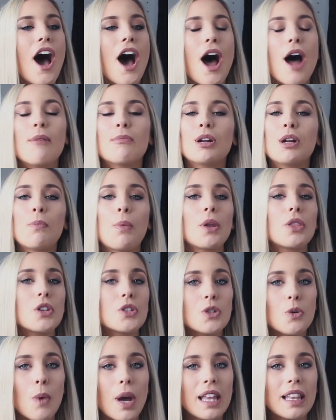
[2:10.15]
I'm gonna put
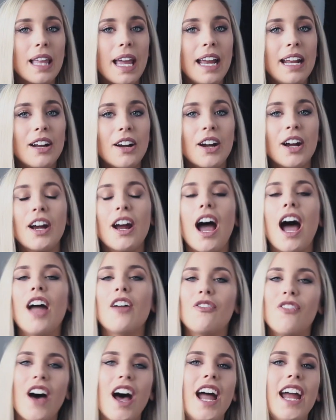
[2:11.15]
this away later,
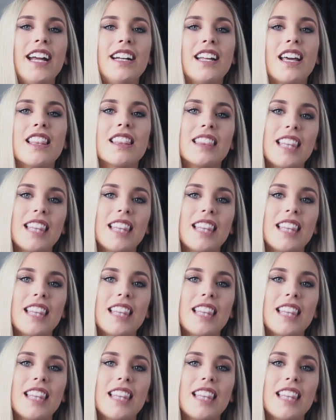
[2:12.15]
I find